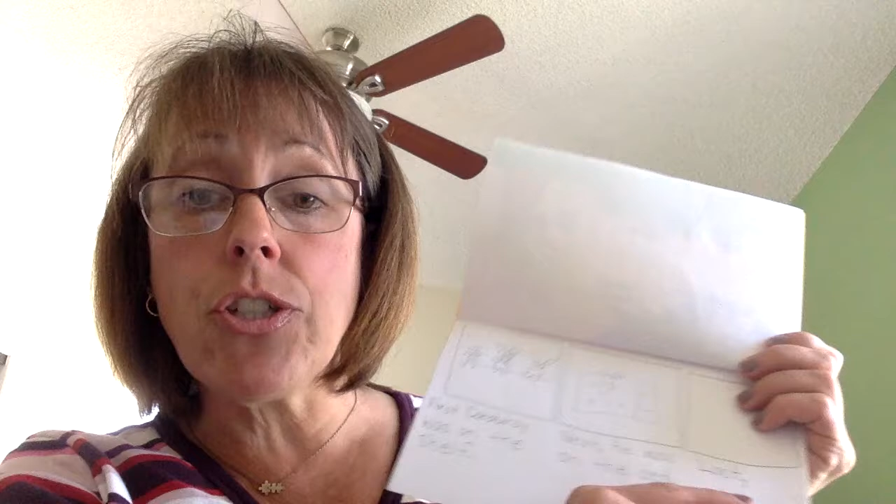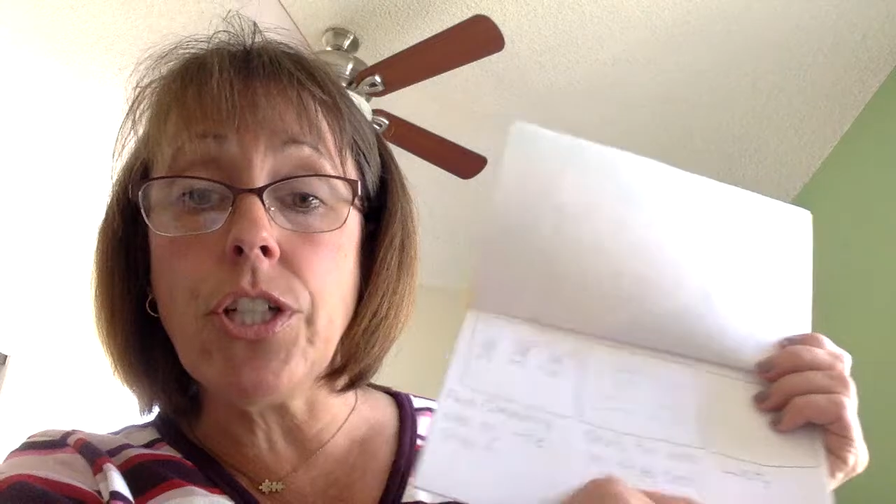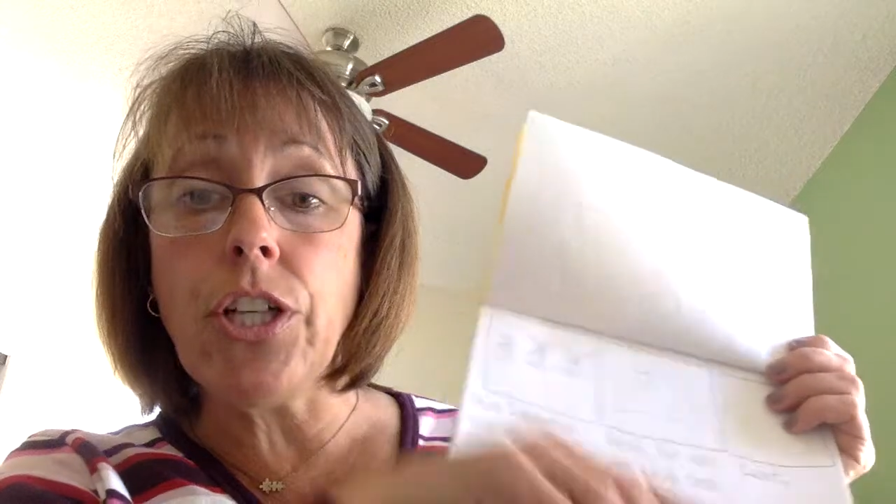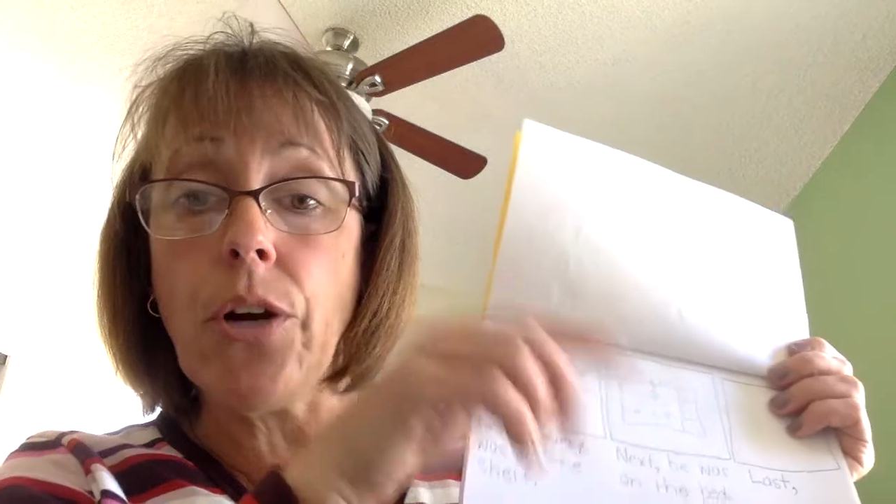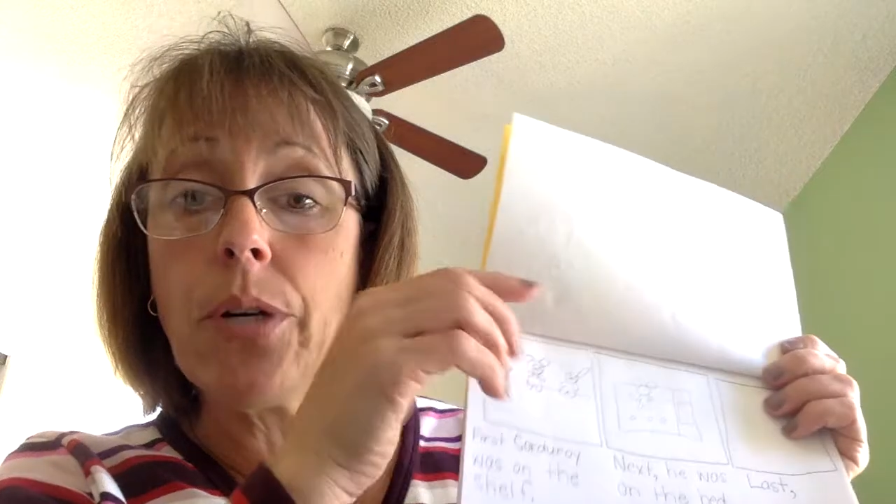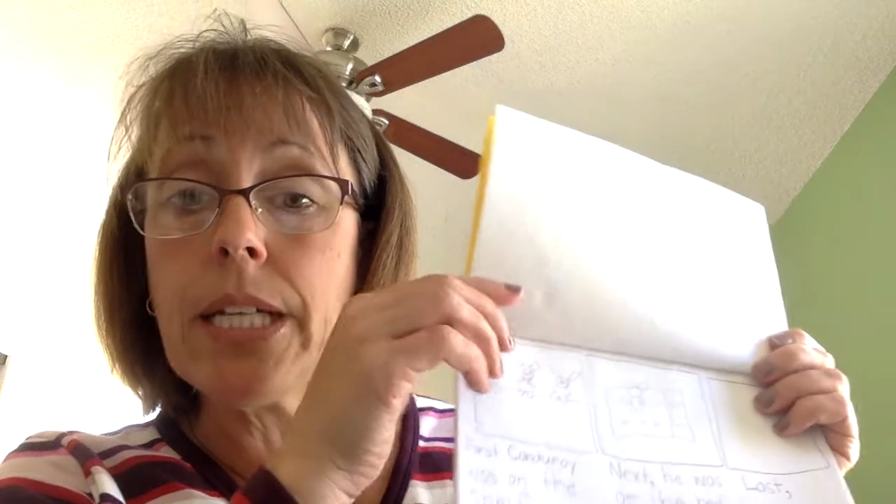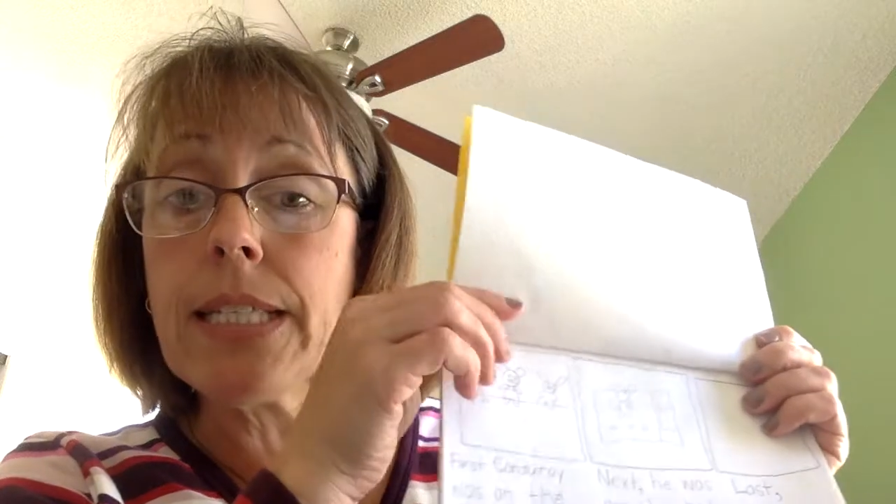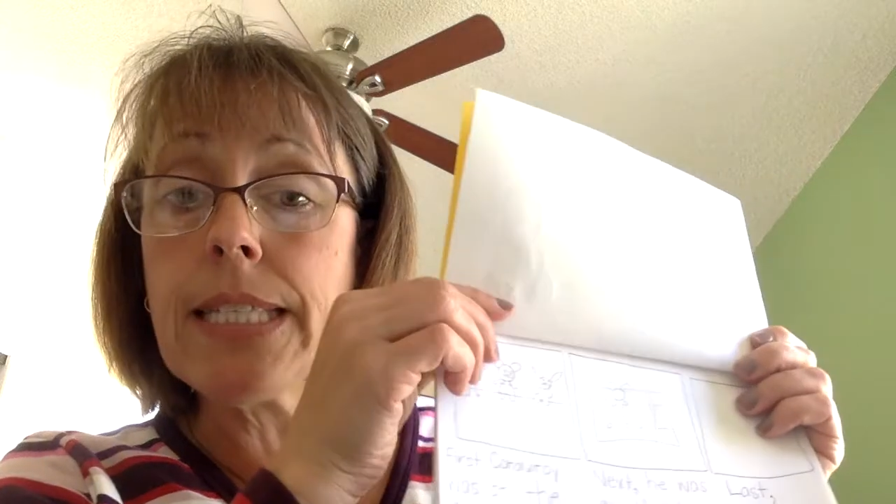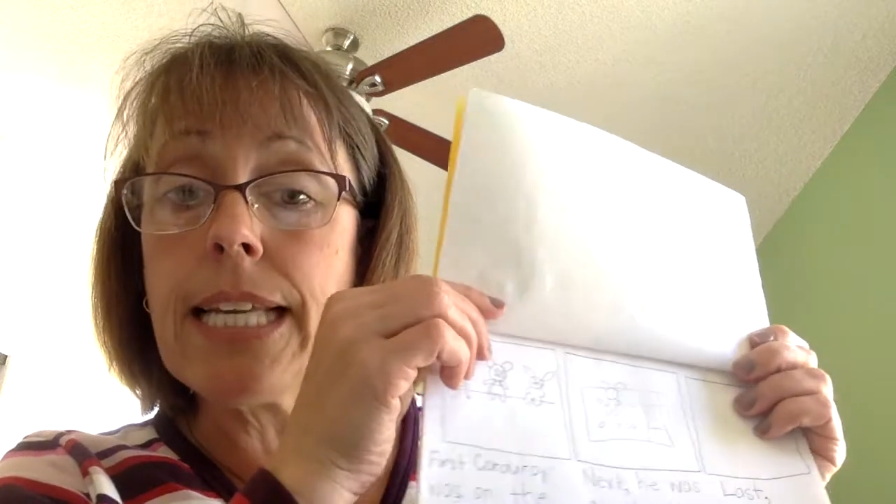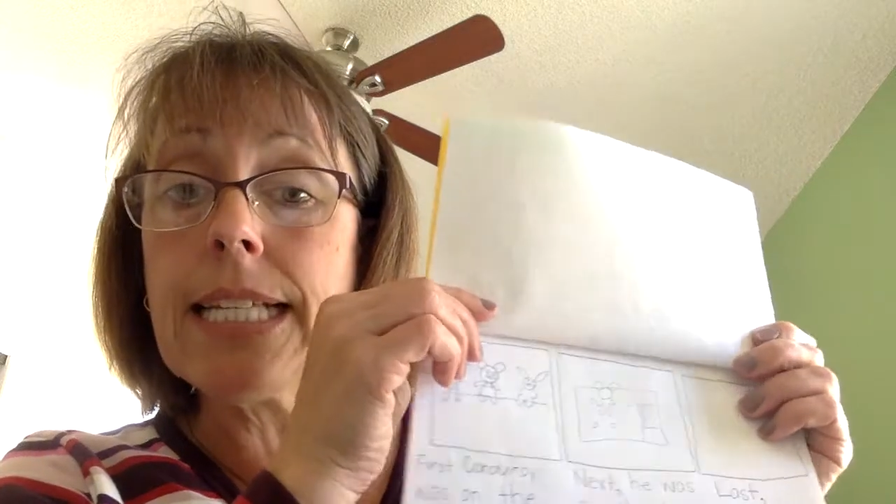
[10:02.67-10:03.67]
you to notice
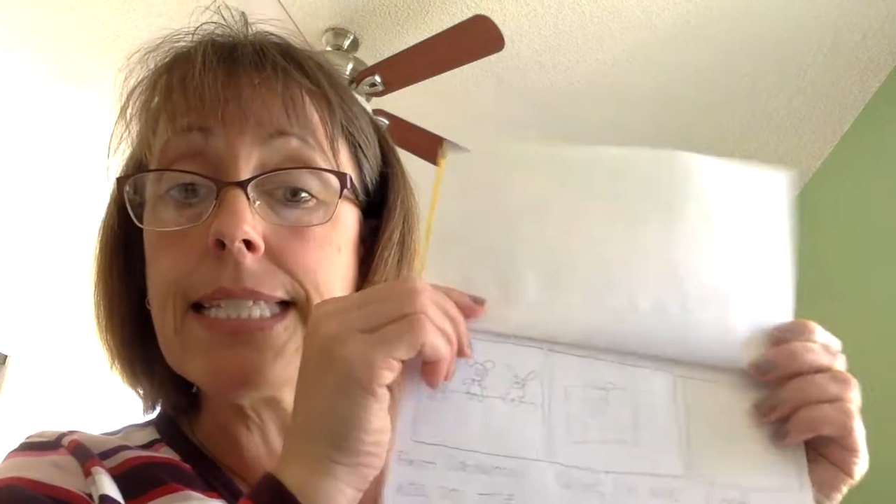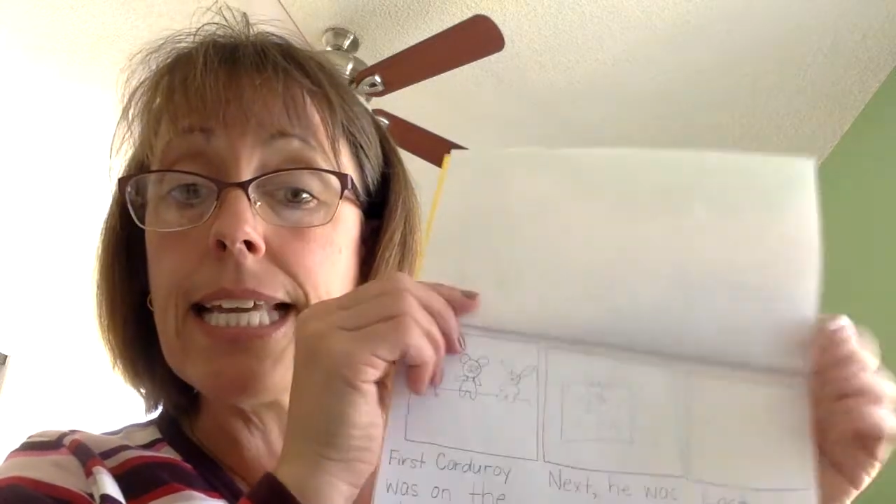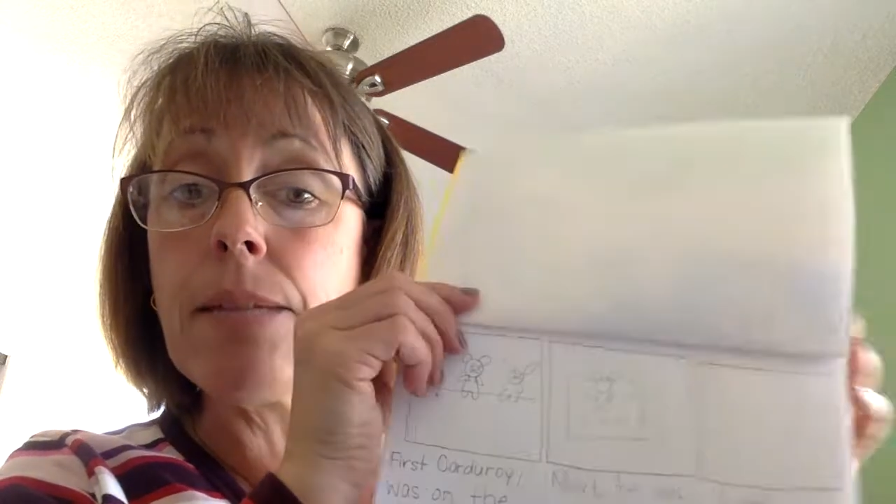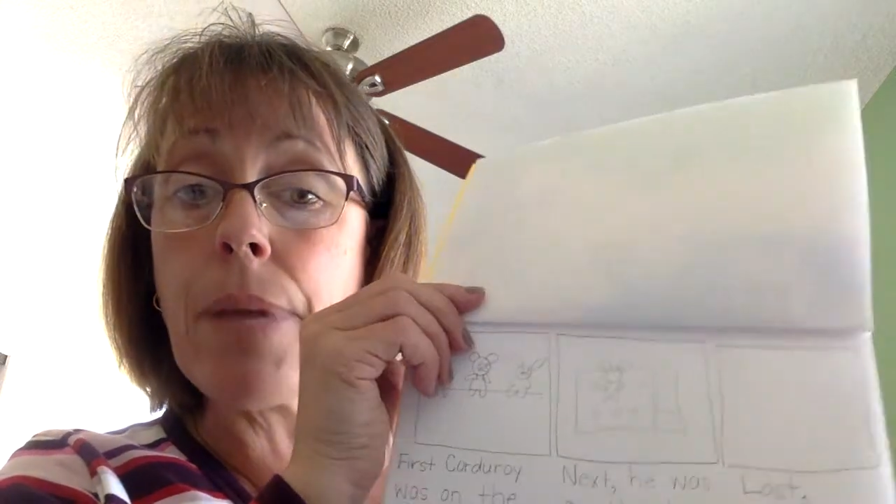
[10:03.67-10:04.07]
is in